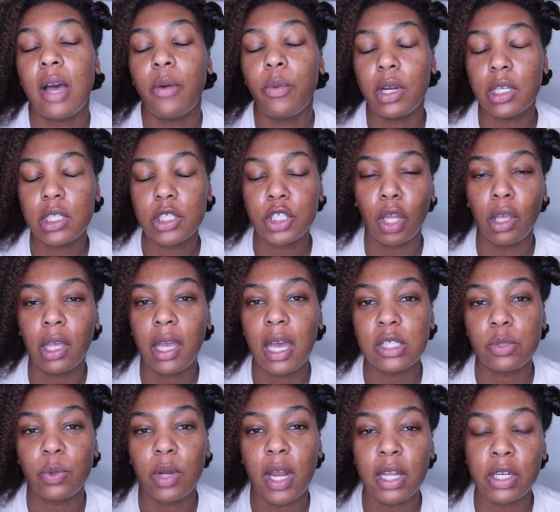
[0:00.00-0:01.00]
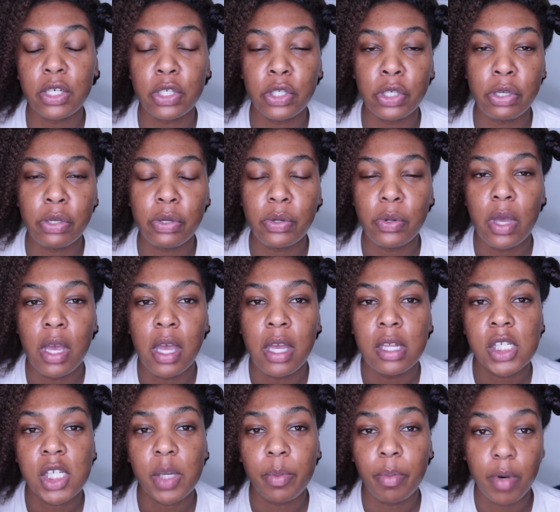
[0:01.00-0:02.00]
I wanted to show you guys what I do
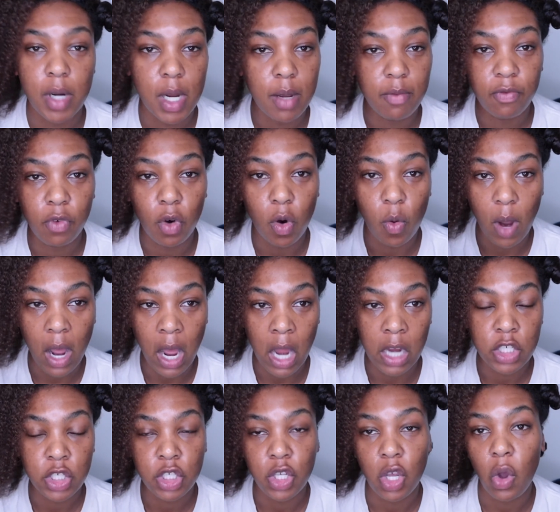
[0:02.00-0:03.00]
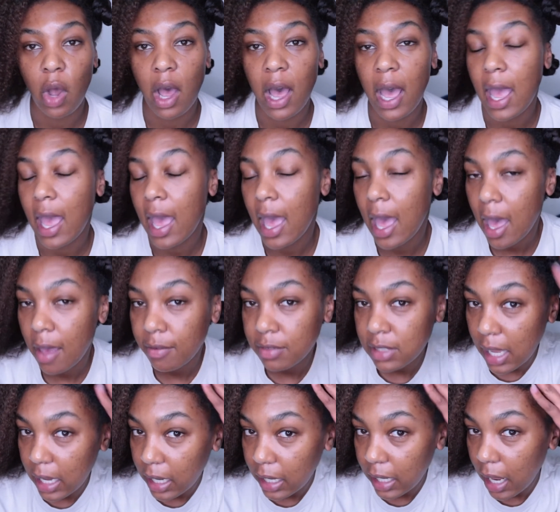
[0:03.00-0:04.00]
to prep for wash. So I have
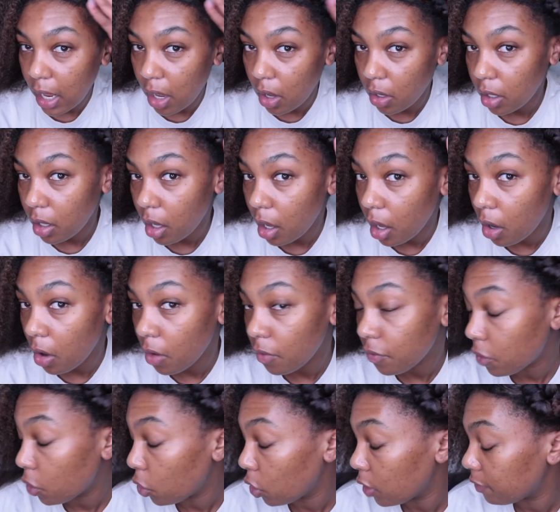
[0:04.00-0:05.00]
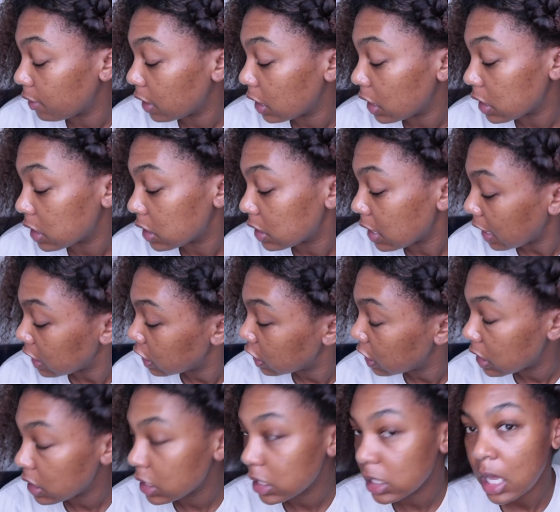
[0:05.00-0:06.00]
taken out all 4 of these
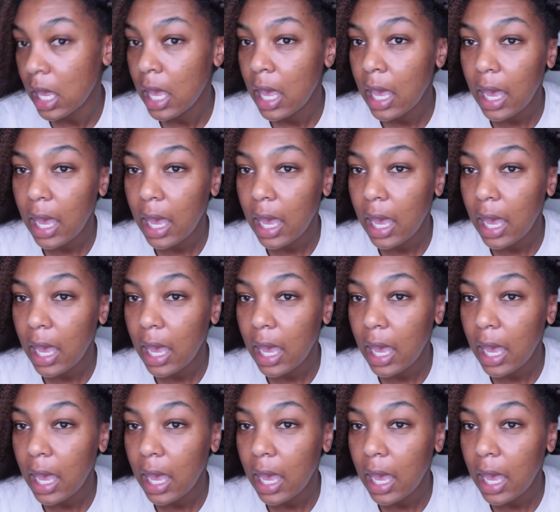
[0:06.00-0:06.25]
sections.